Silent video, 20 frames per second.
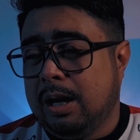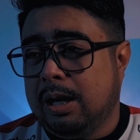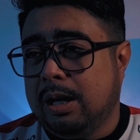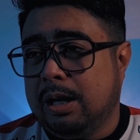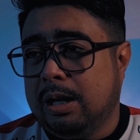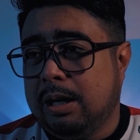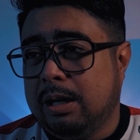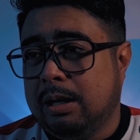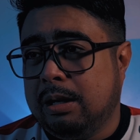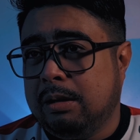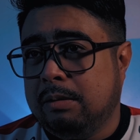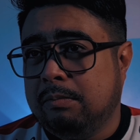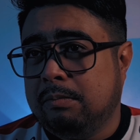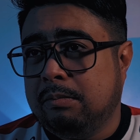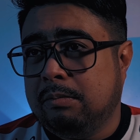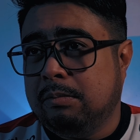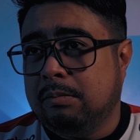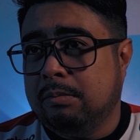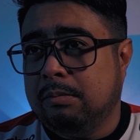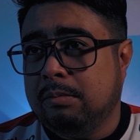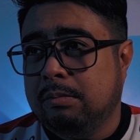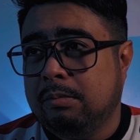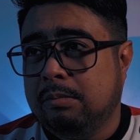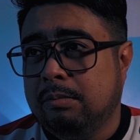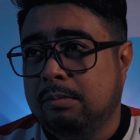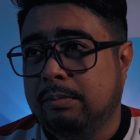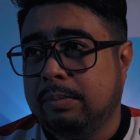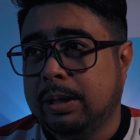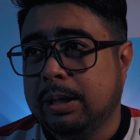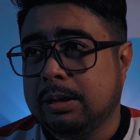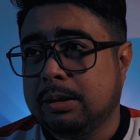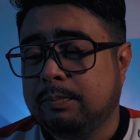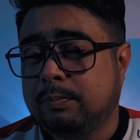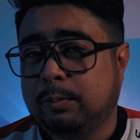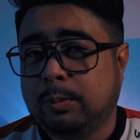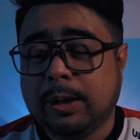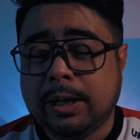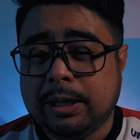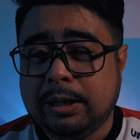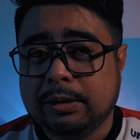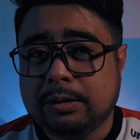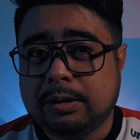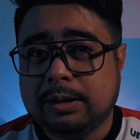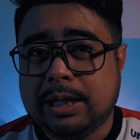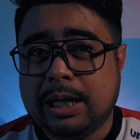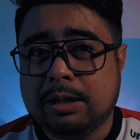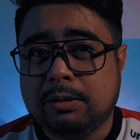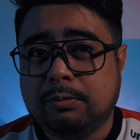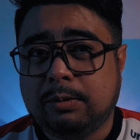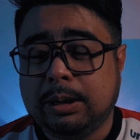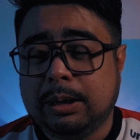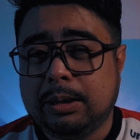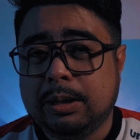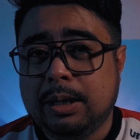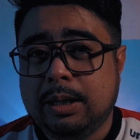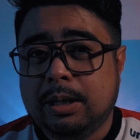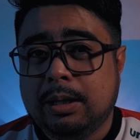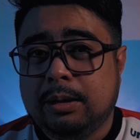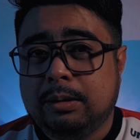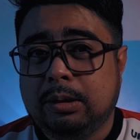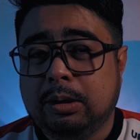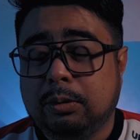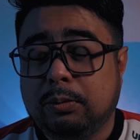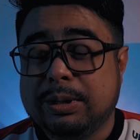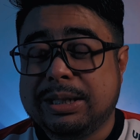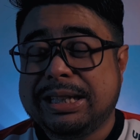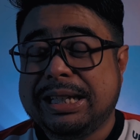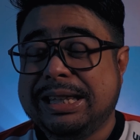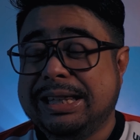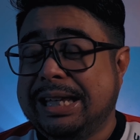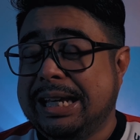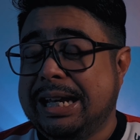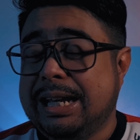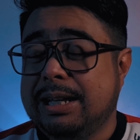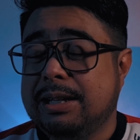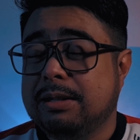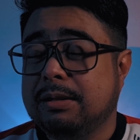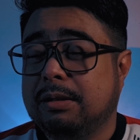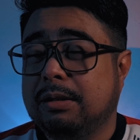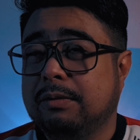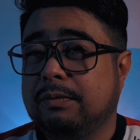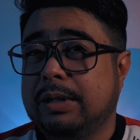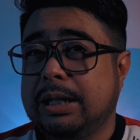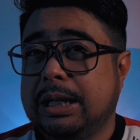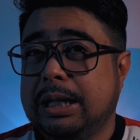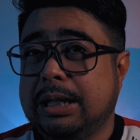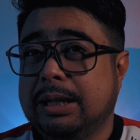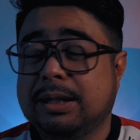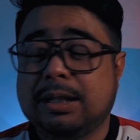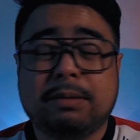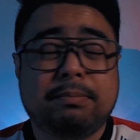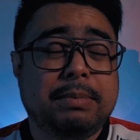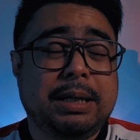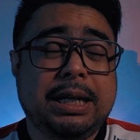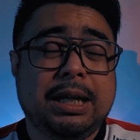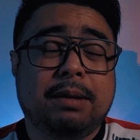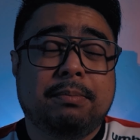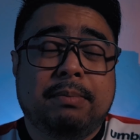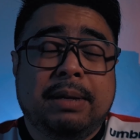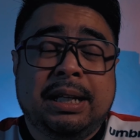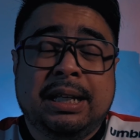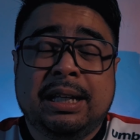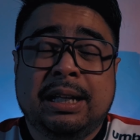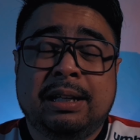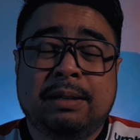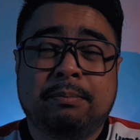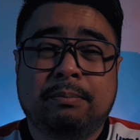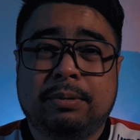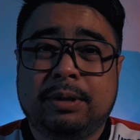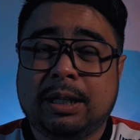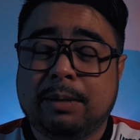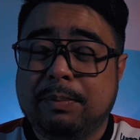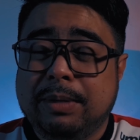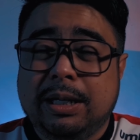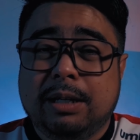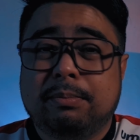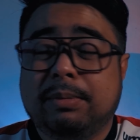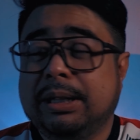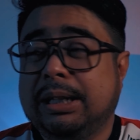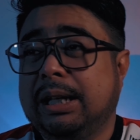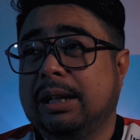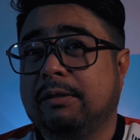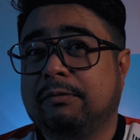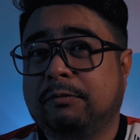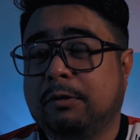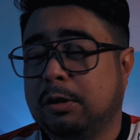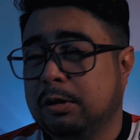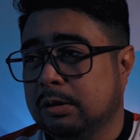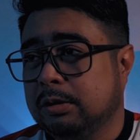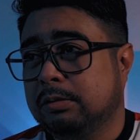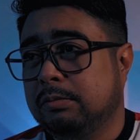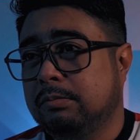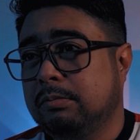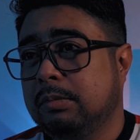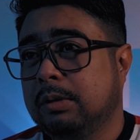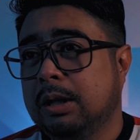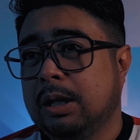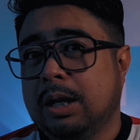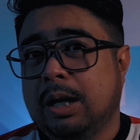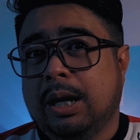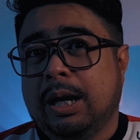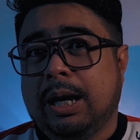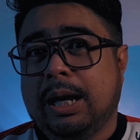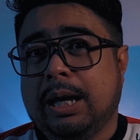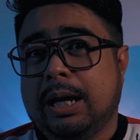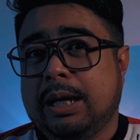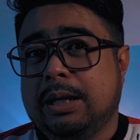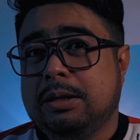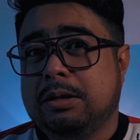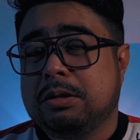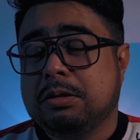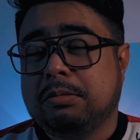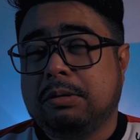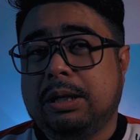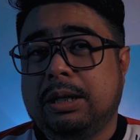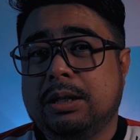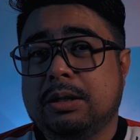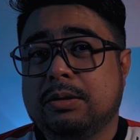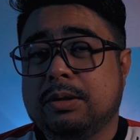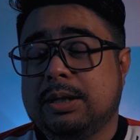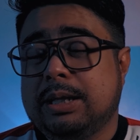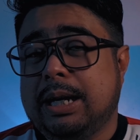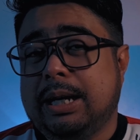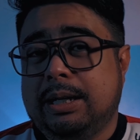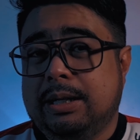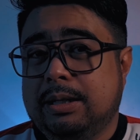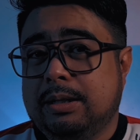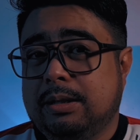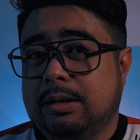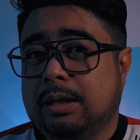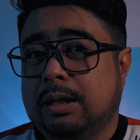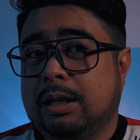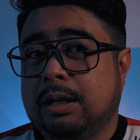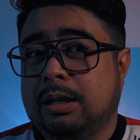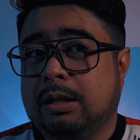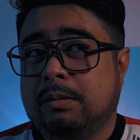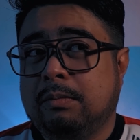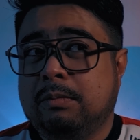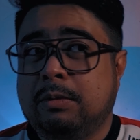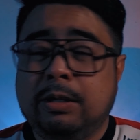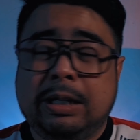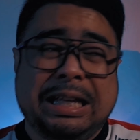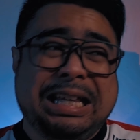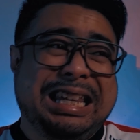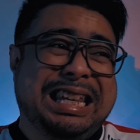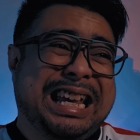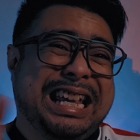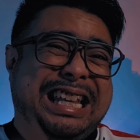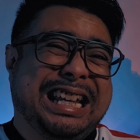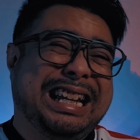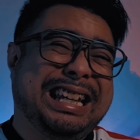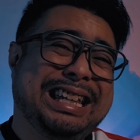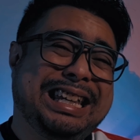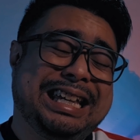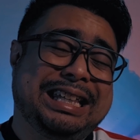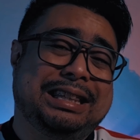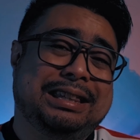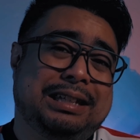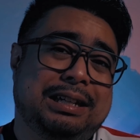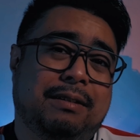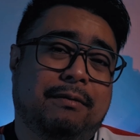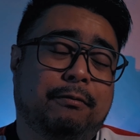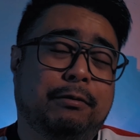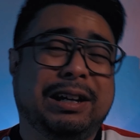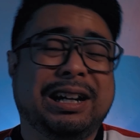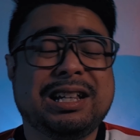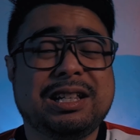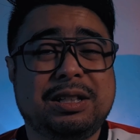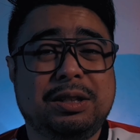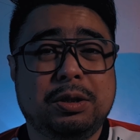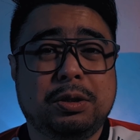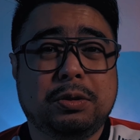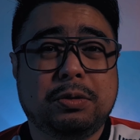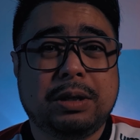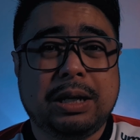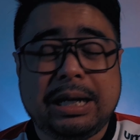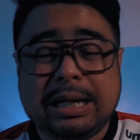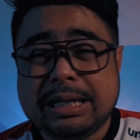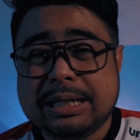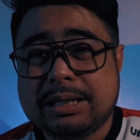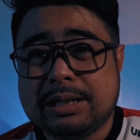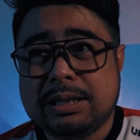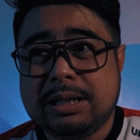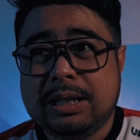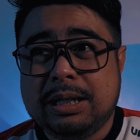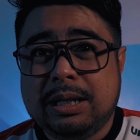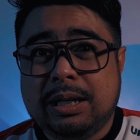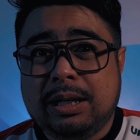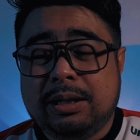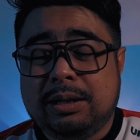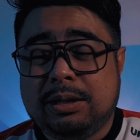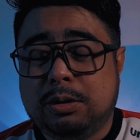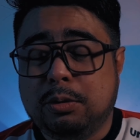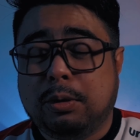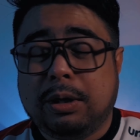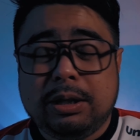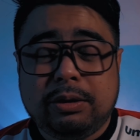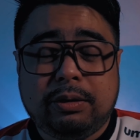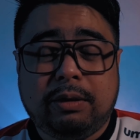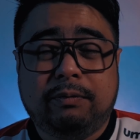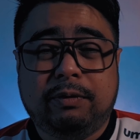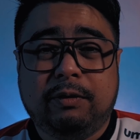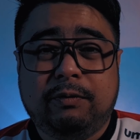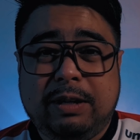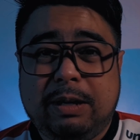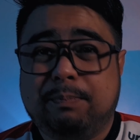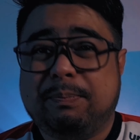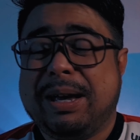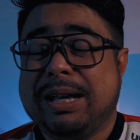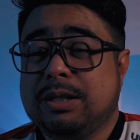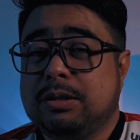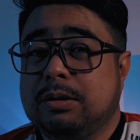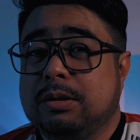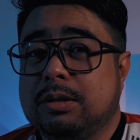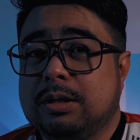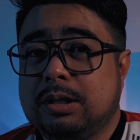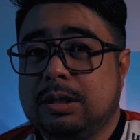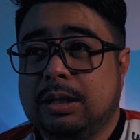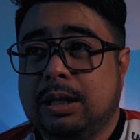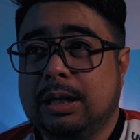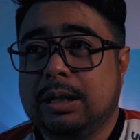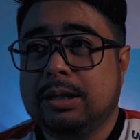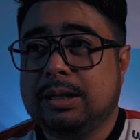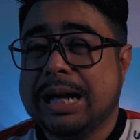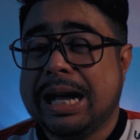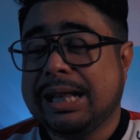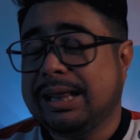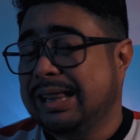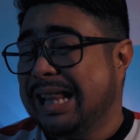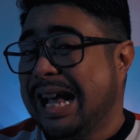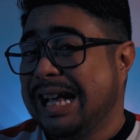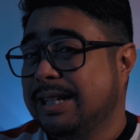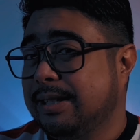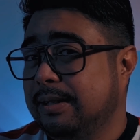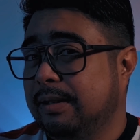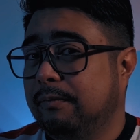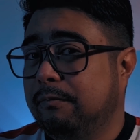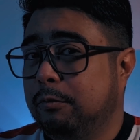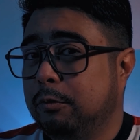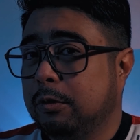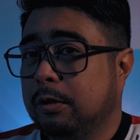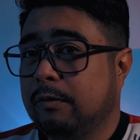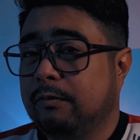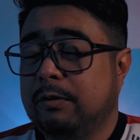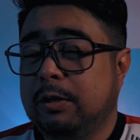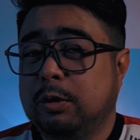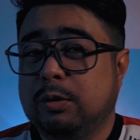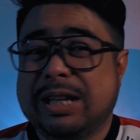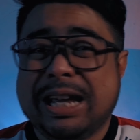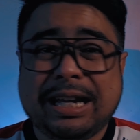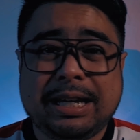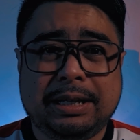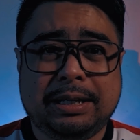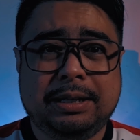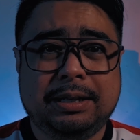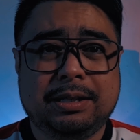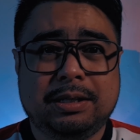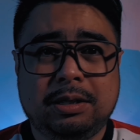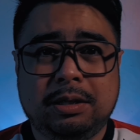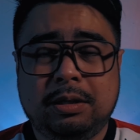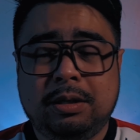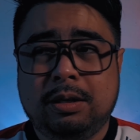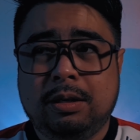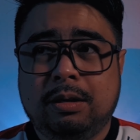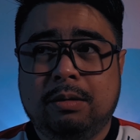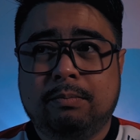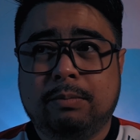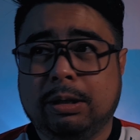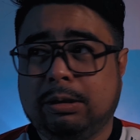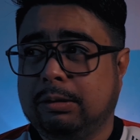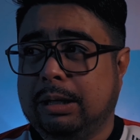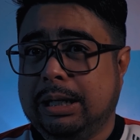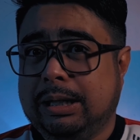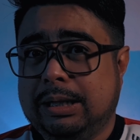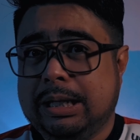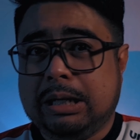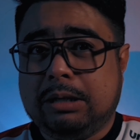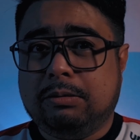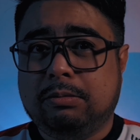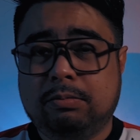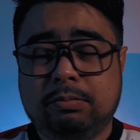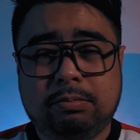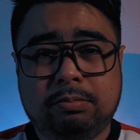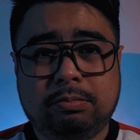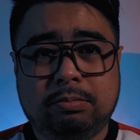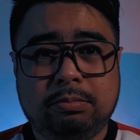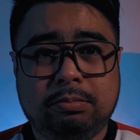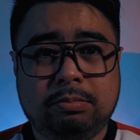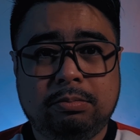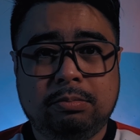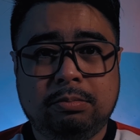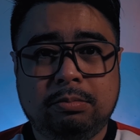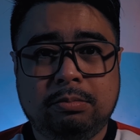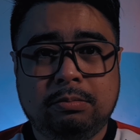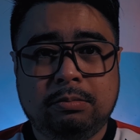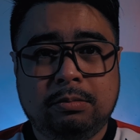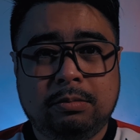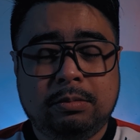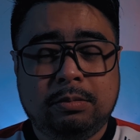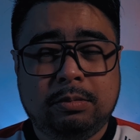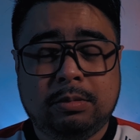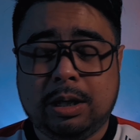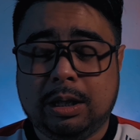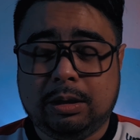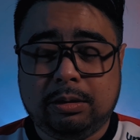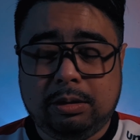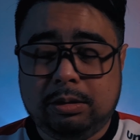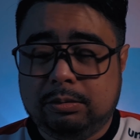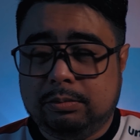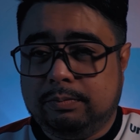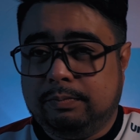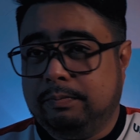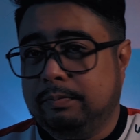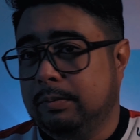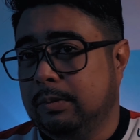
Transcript: Um, but prior to that one, there was the days of the Tamiya Manila Forum, and during those days, you can get a kit for as low as 250 pesos, and that lasted for a few decades. But right now, I don't know.